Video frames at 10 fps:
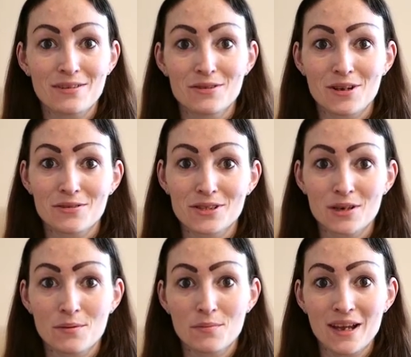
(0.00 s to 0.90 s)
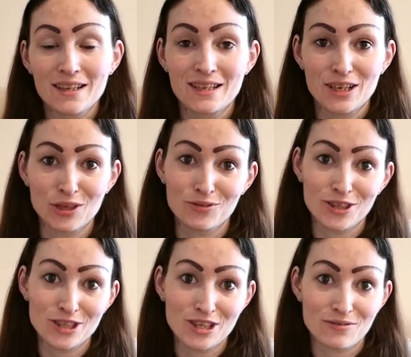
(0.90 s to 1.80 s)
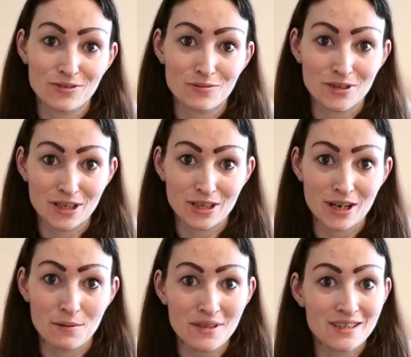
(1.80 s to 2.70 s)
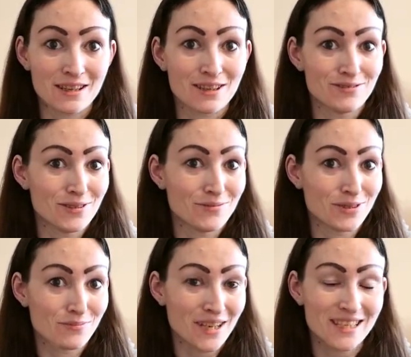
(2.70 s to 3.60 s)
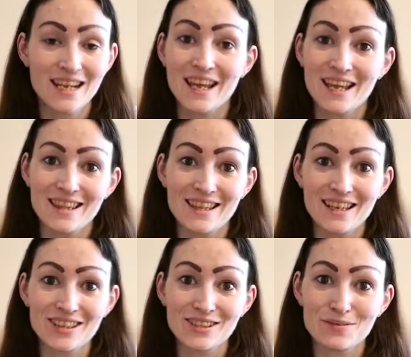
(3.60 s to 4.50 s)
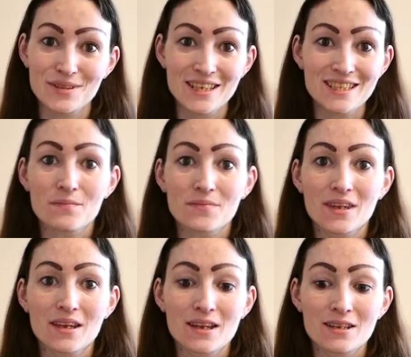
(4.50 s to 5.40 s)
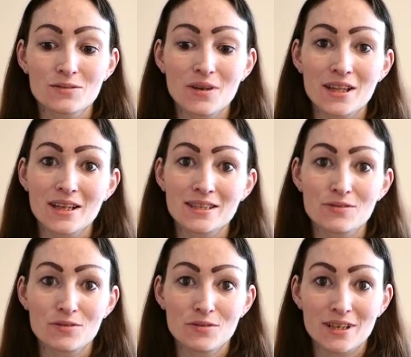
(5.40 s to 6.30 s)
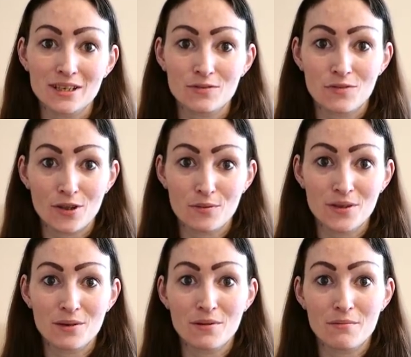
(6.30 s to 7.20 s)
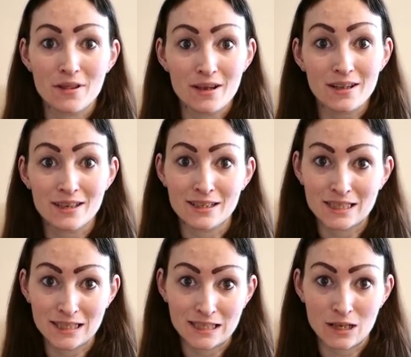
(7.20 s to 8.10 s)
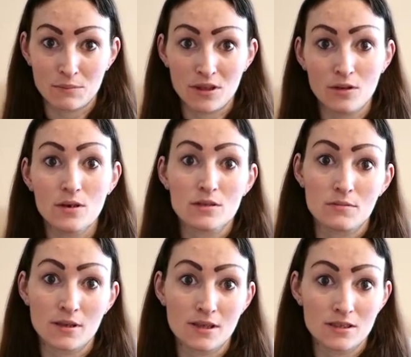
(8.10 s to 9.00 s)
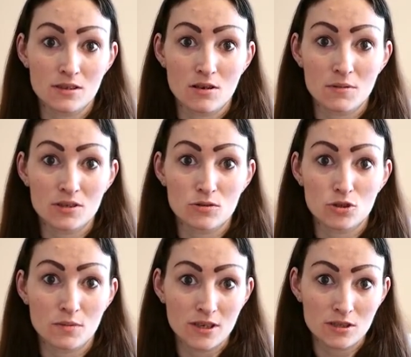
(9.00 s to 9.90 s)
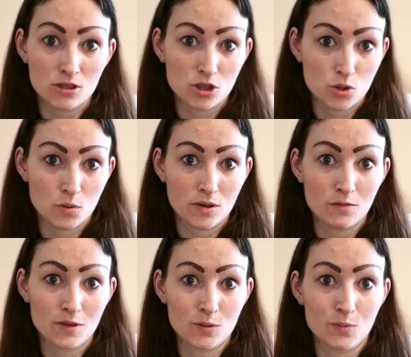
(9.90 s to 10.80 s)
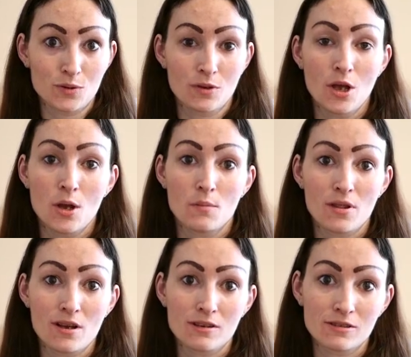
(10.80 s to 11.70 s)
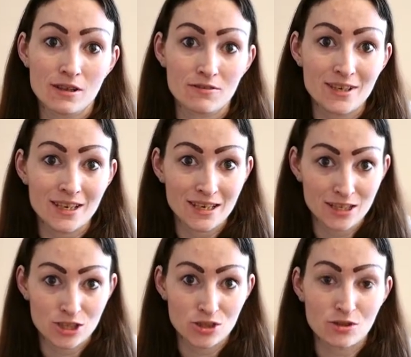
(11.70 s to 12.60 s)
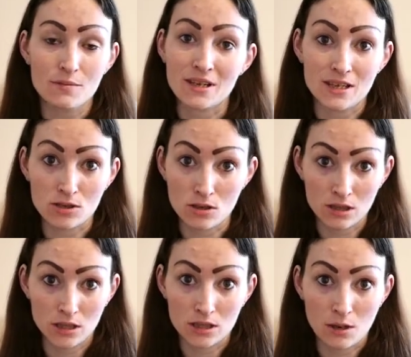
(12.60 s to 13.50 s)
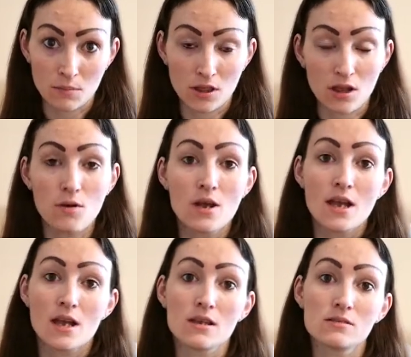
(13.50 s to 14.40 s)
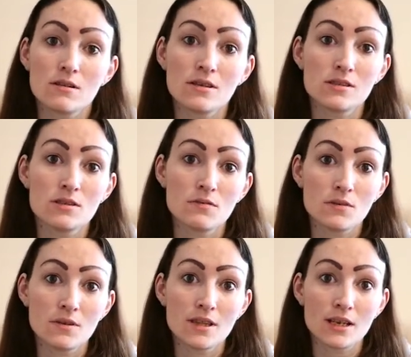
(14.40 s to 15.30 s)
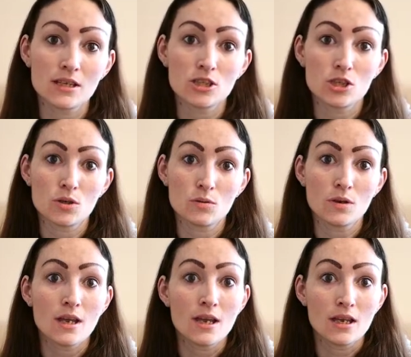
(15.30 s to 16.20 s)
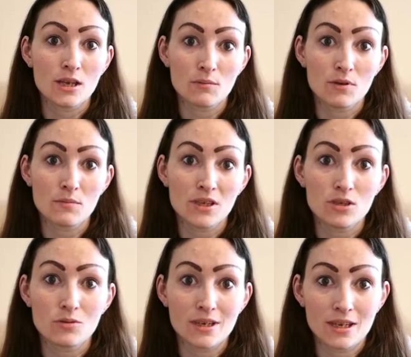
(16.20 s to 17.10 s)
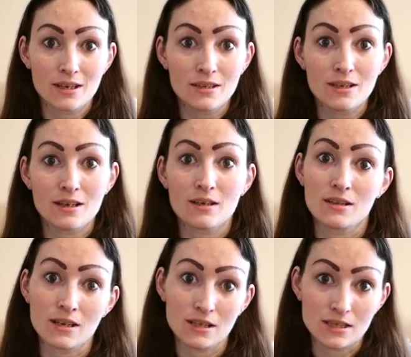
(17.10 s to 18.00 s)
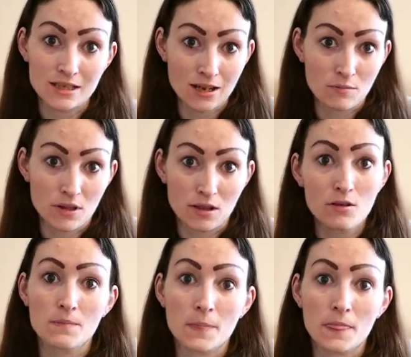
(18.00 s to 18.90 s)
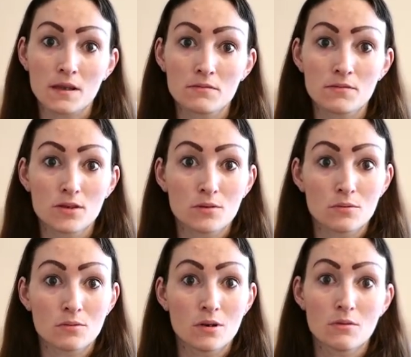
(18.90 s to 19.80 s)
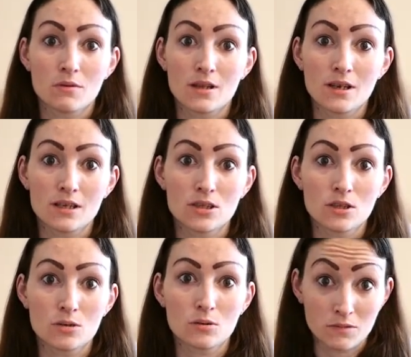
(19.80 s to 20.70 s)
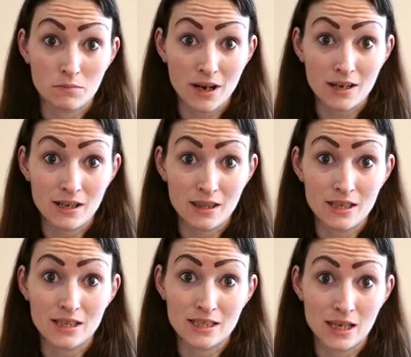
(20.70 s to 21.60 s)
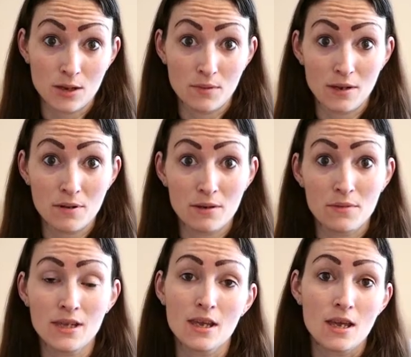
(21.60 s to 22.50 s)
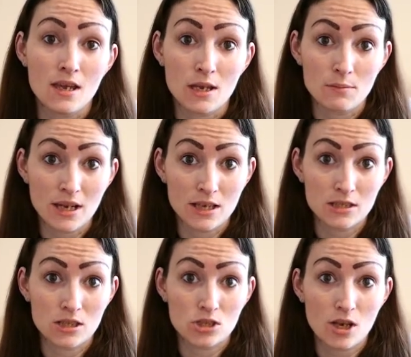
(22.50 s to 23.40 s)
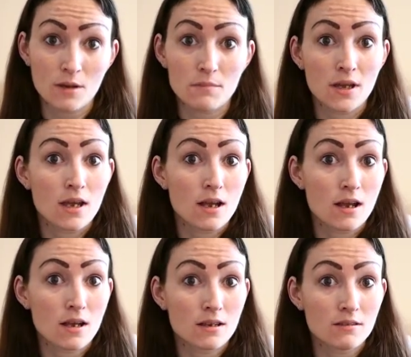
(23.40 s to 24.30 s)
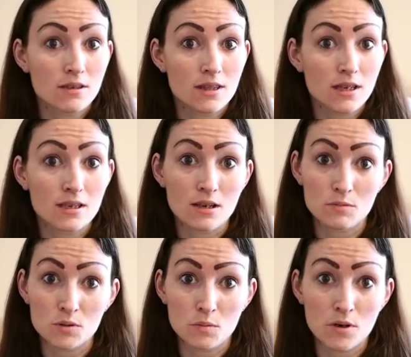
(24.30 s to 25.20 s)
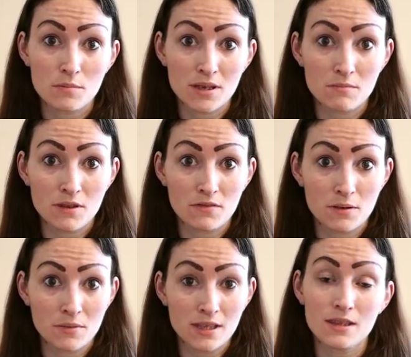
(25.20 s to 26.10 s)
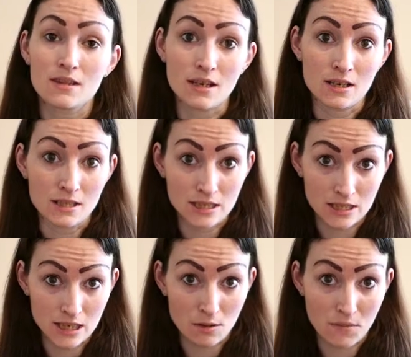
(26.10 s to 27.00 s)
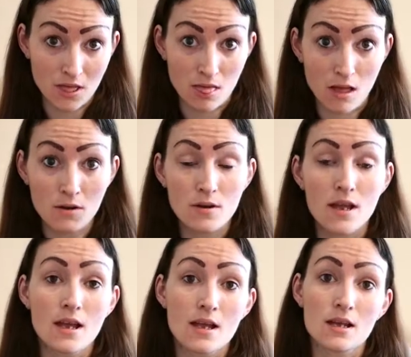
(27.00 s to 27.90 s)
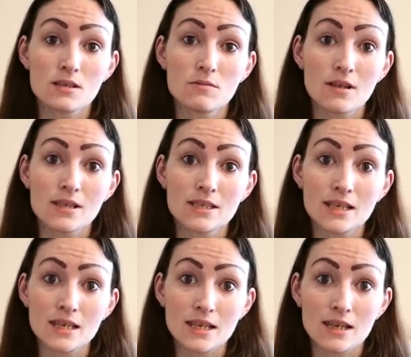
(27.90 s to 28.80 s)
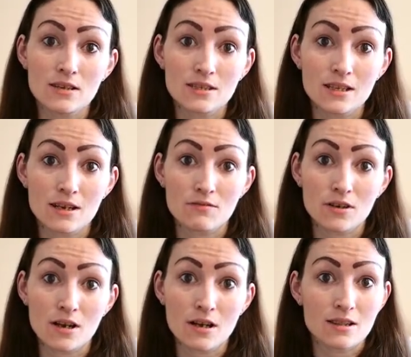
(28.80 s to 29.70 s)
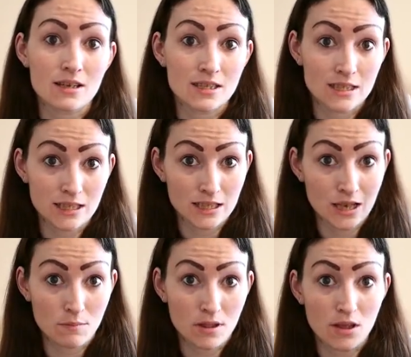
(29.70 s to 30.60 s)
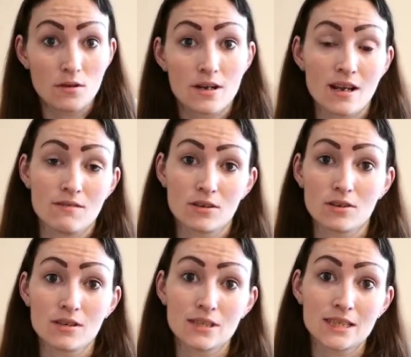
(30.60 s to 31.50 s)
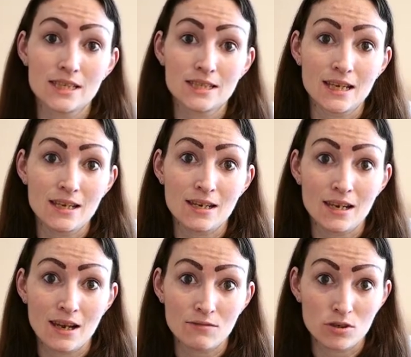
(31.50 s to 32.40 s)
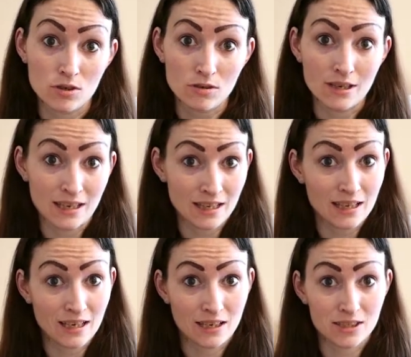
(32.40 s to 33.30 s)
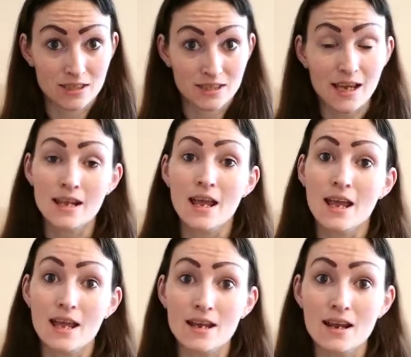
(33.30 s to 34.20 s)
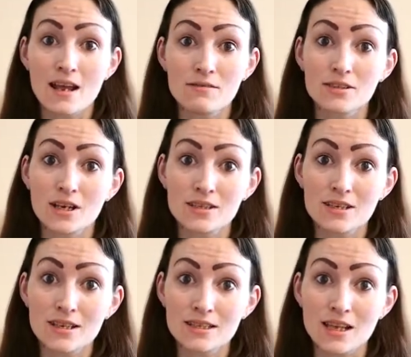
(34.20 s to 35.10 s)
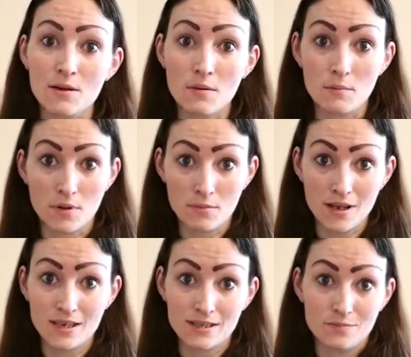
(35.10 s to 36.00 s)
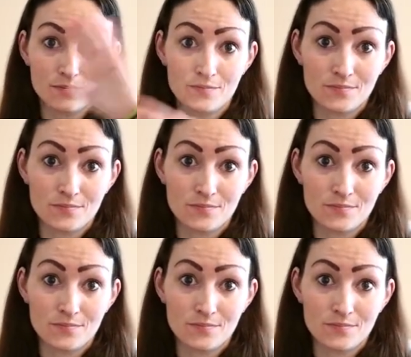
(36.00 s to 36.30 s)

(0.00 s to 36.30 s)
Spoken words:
I will always comment back. Thank you for each and every one of your comments. I love them so much. Thank you so much. As well as if you would like to follow me on my blog, that is linked down below, as well as all my social media such as Twitter, Facebook, Bloglovin, and Instagram. That is all linked down below. As well as if you would like to email me, you can. That is down below. if you would like to buy anything that's handmade by me in my Etsy shop and everything and help support me and my family, that is linked down below, as well as anything else that I forgot, that is linked down below. And have a great rest of the day, night, afternoon, again, like I just said, and I will talk to you next time. Bye-bye.